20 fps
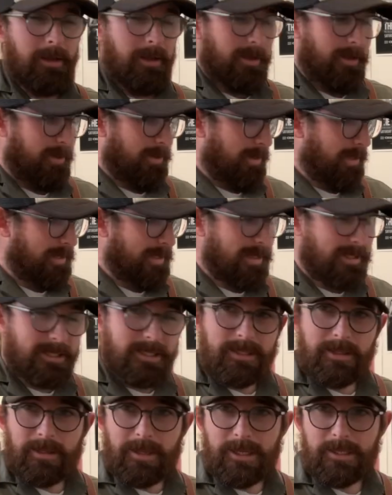guys,
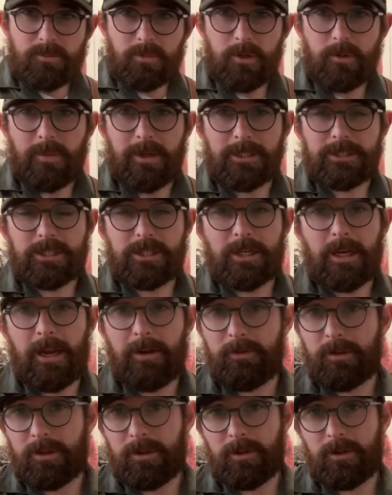that's pretty much
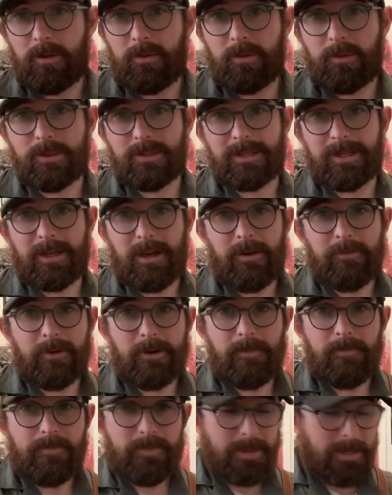everything that I wanted to
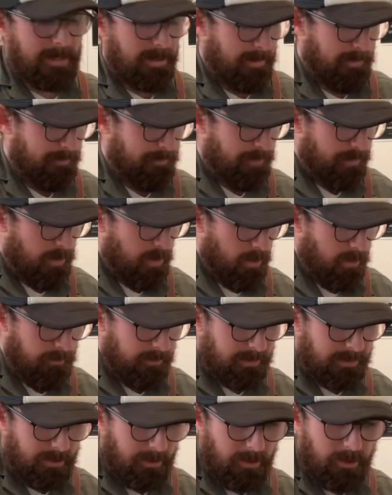cover.
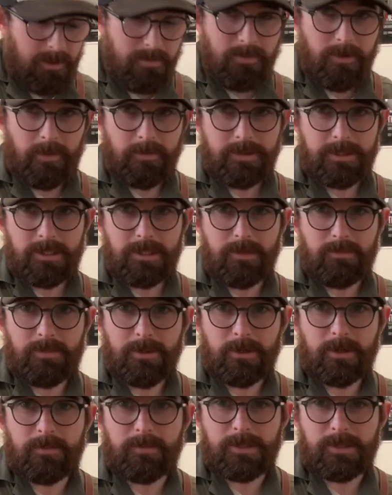Over time, obviously you build up the